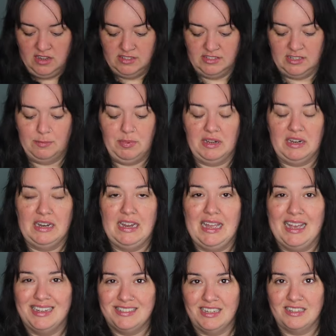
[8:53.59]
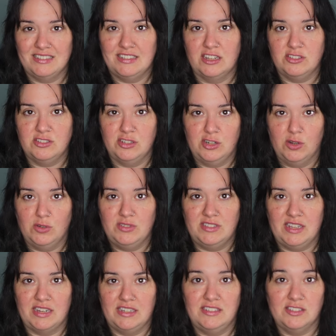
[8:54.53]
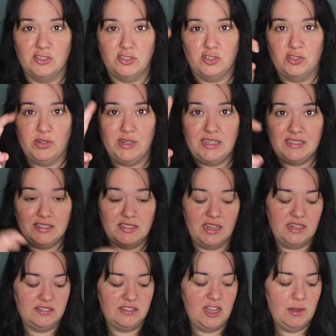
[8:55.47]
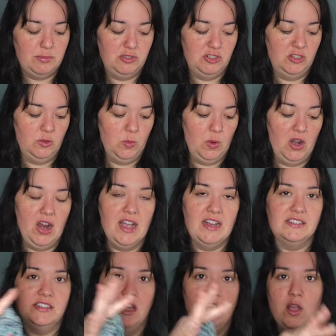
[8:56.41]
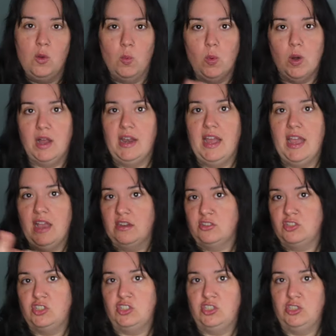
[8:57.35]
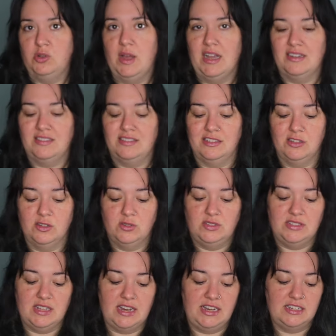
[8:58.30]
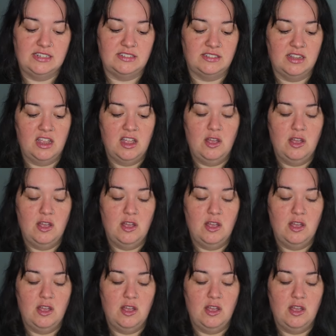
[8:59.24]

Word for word: Typically XXL denotes that it's a straight size option, whereas 1X, 2X denotes that it's